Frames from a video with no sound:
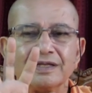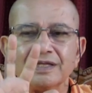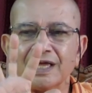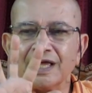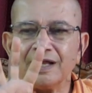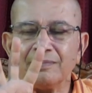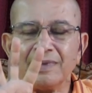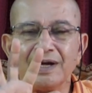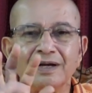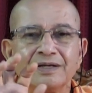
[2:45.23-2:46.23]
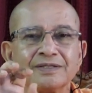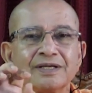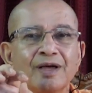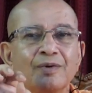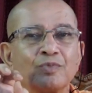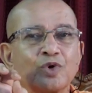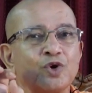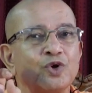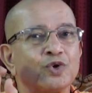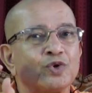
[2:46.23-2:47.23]
the elements
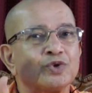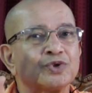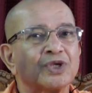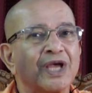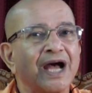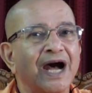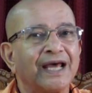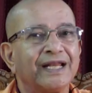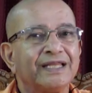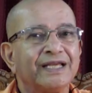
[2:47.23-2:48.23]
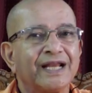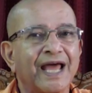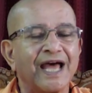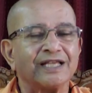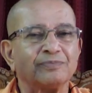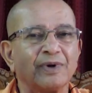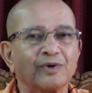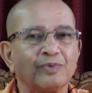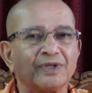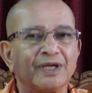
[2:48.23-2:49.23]
produce another
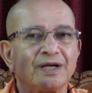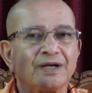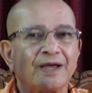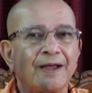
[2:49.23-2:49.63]
aspect with it,